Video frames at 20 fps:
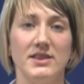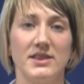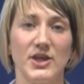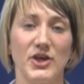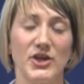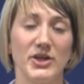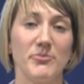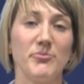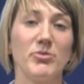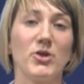
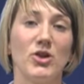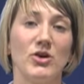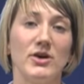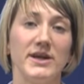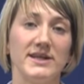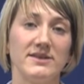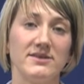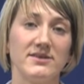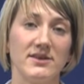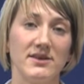The
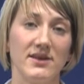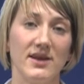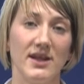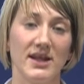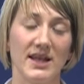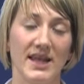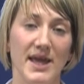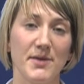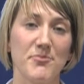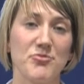unemployed.
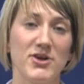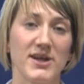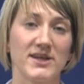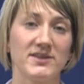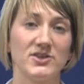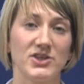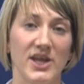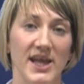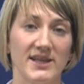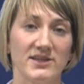Labour
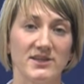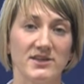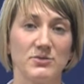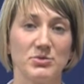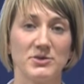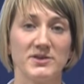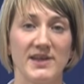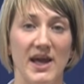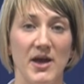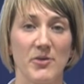exchanges
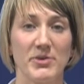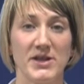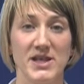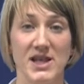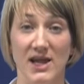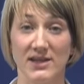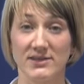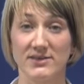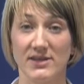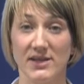were set up in
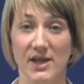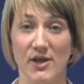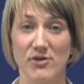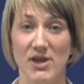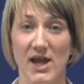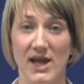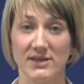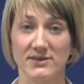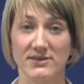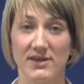
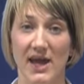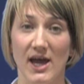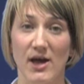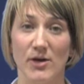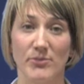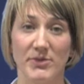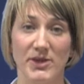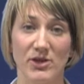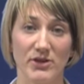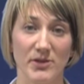1909 to
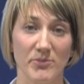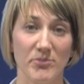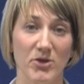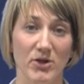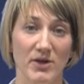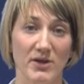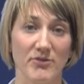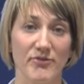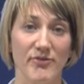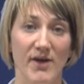help the
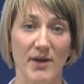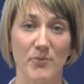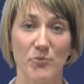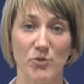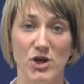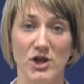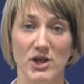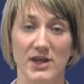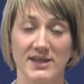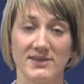unemployed find
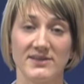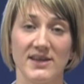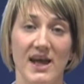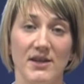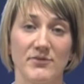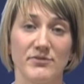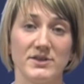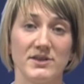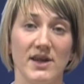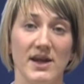work and to
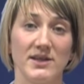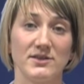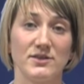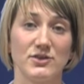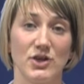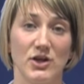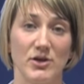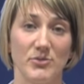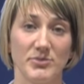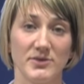advertise
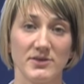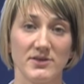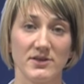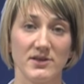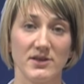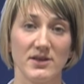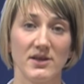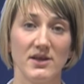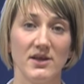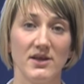jobs.
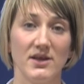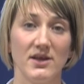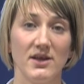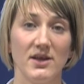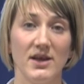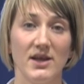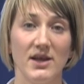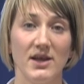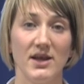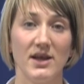
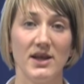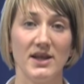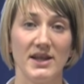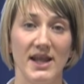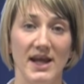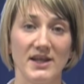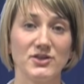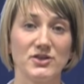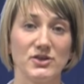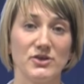
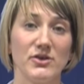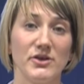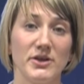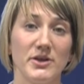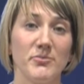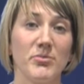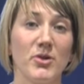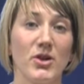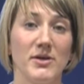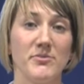National
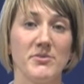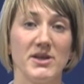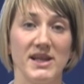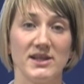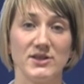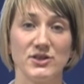Unemployment